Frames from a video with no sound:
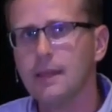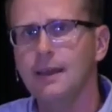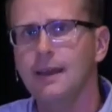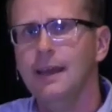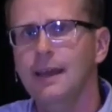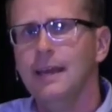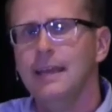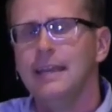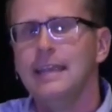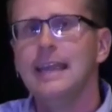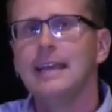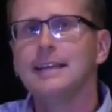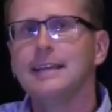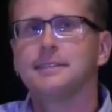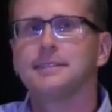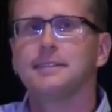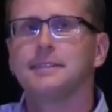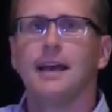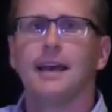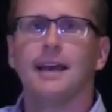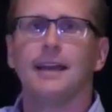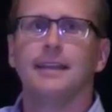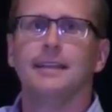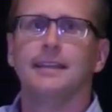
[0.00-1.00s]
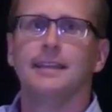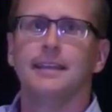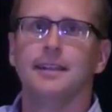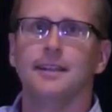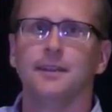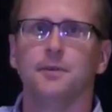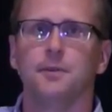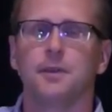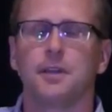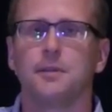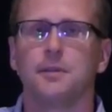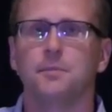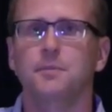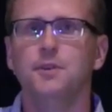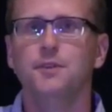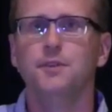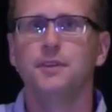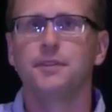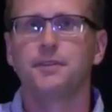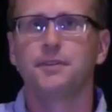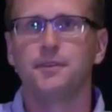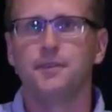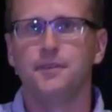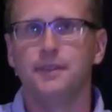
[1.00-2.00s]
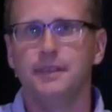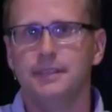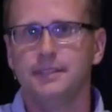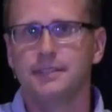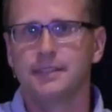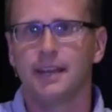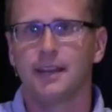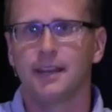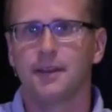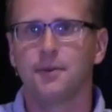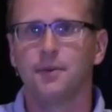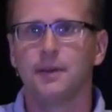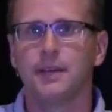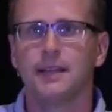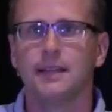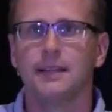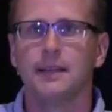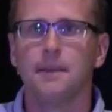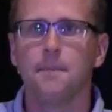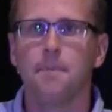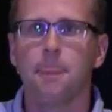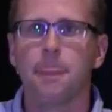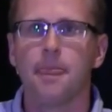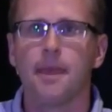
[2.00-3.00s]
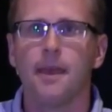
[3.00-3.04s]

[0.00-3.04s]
Next slide here, we're moving through these kind of quickly.